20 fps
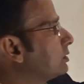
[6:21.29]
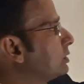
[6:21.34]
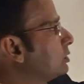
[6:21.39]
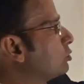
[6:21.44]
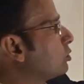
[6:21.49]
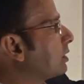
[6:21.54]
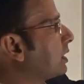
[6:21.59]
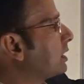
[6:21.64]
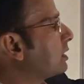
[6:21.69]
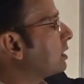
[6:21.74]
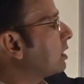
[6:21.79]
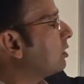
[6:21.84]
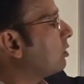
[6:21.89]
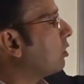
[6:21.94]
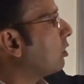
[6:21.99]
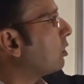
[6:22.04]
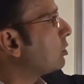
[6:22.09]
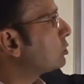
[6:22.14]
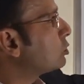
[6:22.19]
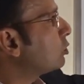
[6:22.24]
you can
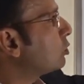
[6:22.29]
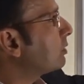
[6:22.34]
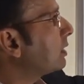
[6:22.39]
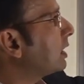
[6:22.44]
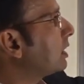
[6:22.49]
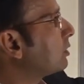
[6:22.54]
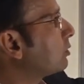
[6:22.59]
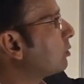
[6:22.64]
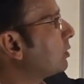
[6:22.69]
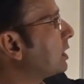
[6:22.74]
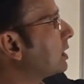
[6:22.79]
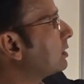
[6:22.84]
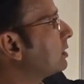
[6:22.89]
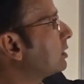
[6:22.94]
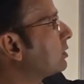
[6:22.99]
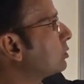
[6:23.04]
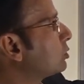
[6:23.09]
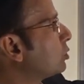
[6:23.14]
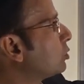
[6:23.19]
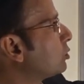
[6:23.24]
also calculate
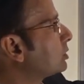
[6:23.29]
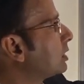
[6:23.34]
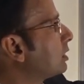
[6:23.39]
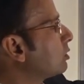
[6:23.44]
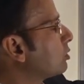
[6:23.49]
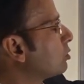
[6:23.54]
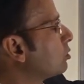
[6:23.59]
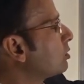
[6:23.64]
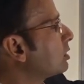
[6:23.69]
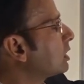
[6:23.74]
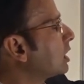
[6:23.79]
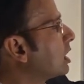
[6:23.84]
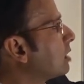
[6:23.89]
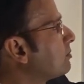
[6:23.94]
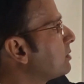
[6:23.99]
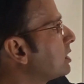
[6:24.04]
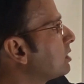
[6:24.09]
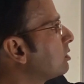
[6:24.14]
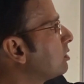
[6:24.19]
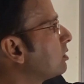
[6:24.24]
the total load
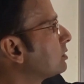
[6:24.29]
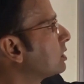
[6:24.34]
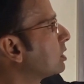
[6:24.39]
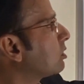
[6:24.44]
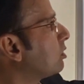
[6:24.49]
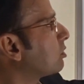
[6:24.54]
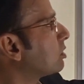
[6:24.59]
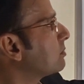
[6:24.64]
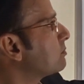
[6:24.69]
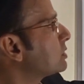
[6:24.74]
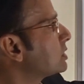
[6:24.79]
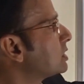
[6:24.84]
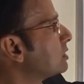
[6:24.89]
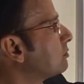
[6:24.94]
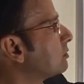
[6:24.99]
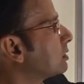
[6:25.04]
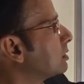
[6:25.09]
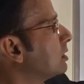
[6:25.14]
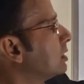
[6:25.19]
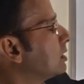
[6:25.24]
coming on the column
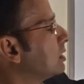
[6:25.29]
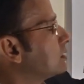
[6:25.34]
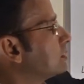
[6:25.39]
C1,